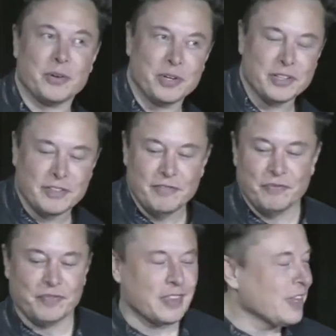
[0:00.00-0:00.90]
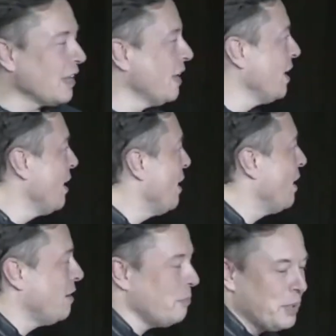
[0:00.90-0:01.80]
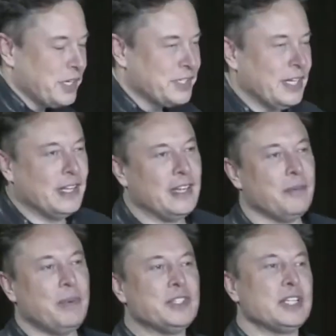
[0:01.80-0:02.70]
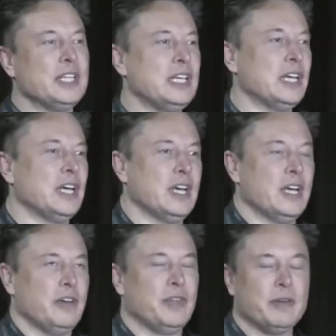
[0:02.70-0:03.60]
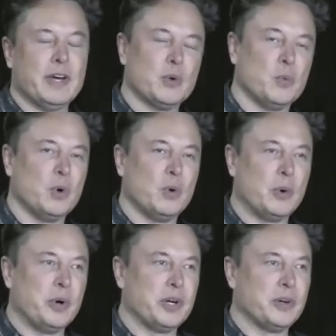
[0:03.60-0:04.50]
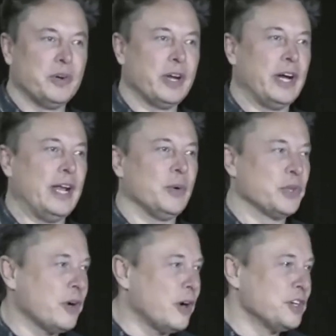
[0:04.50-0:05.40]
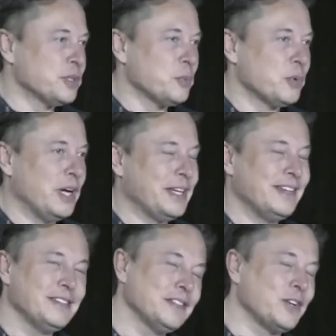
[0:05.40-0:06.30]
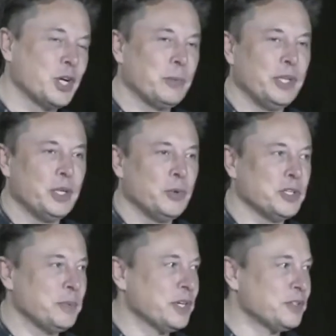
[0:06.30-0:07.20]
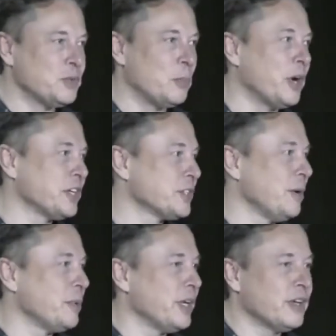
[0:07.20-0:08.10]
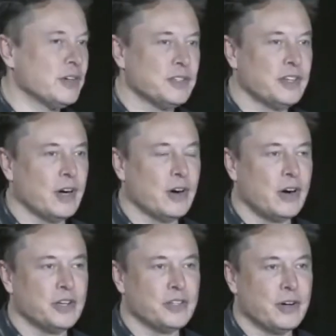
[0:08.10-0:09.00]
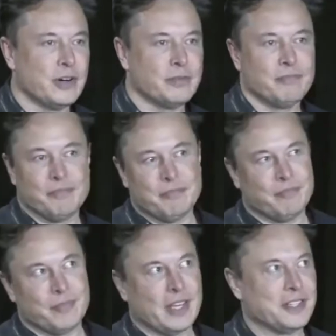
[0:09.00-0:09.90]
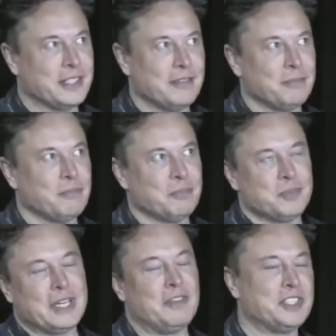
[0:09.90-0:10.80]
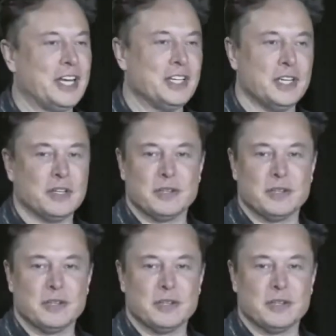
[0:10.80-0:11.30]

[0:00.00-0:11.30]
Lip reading: warned people about the dangers of AI-powered robots, even predicting scary outcomes like in the Terminator. Now, he seems to be taking matters into his own hands before humanity is overrun.